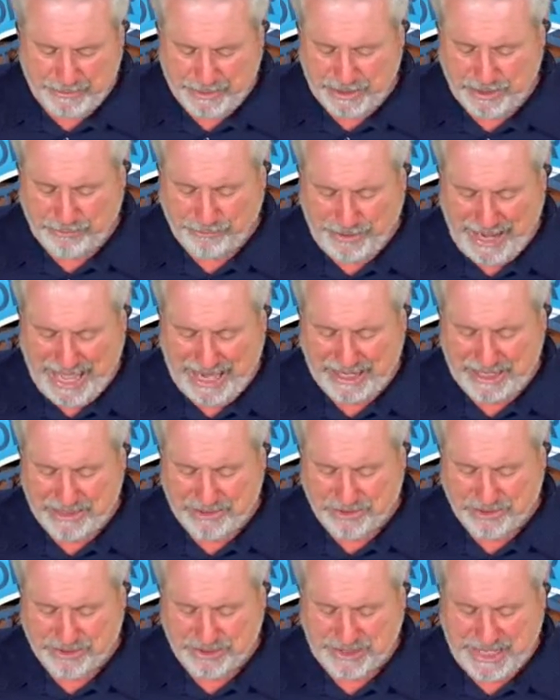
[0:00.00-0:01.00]
But the
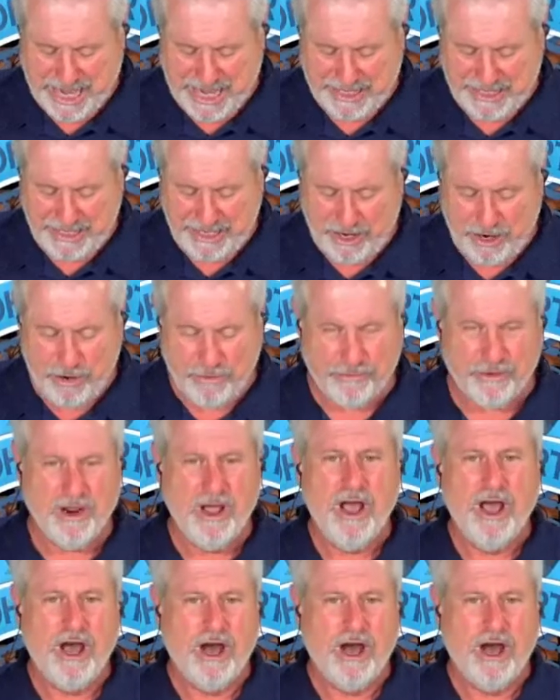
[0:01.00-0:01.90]
rallies are sadly over.